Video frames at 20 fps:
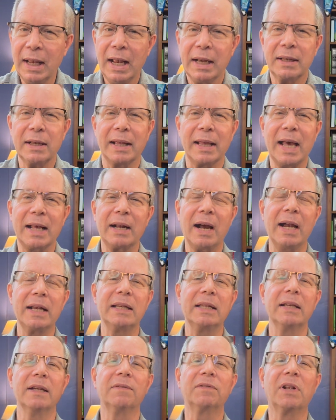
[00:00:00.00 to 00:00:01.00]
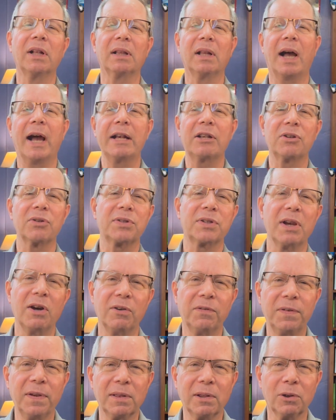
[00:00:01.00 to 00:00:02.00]
Now, that idea of delight
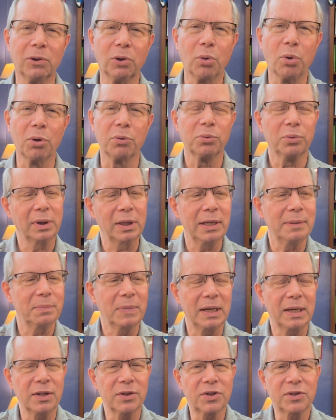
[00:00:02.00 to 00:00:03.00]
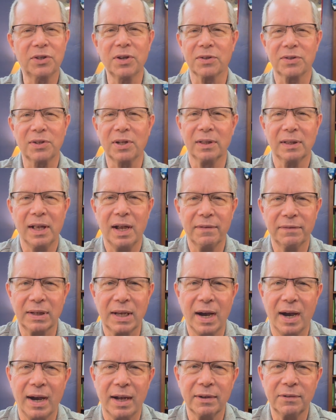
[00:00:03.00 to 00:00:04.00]
yourself in the Lord really means just to love
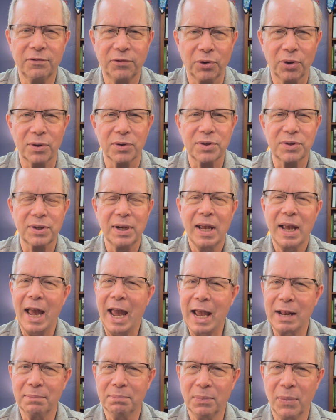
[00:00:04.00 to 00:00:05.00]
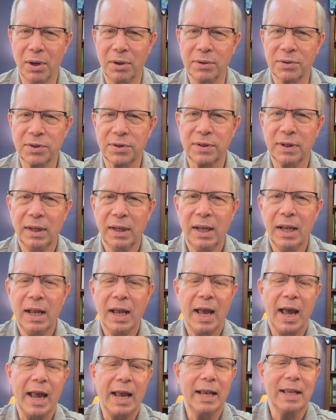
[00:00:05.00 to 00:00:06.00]
God first and most.
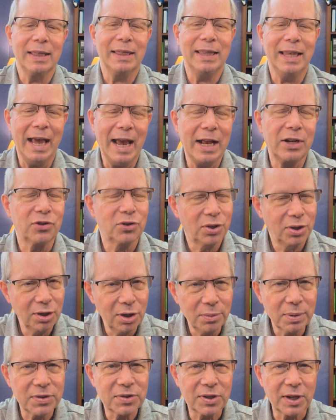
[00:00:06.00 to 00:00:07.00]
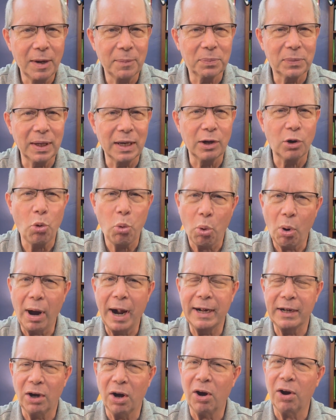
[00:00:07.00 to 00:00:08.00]
And that too is something
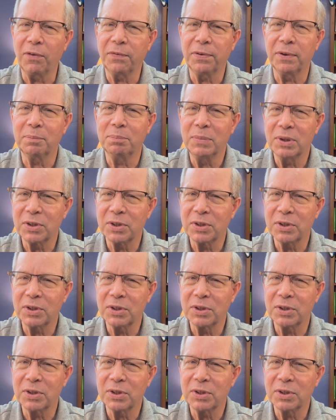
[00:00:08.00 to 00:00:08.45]
quite often